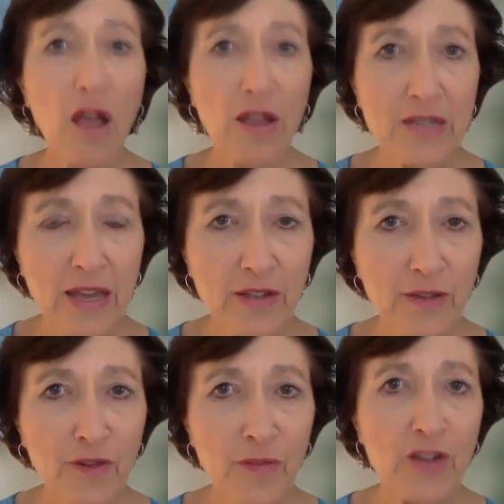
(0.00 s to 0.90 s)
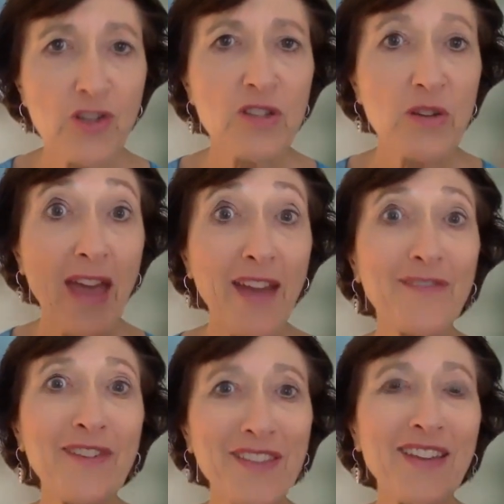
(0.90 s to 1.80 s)
contact information so
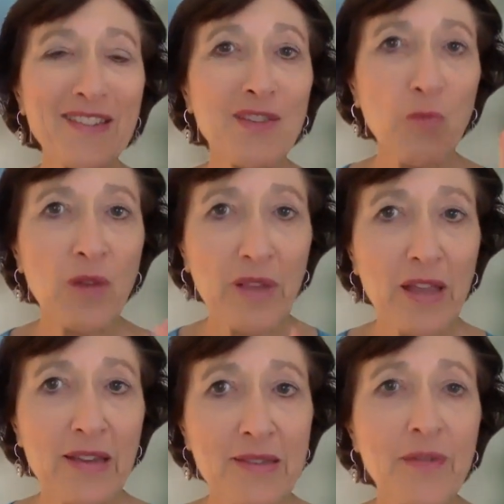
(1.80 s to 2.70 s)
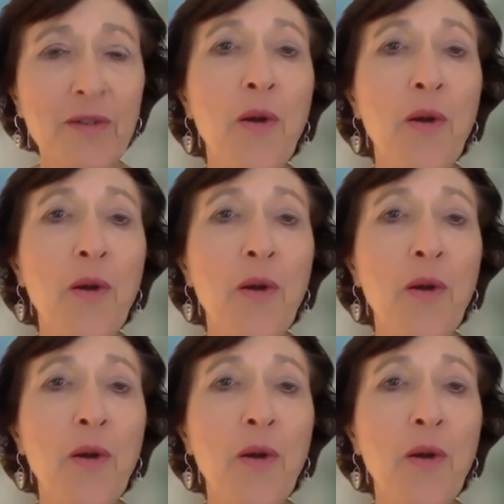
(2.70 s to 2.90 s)
everything is in one place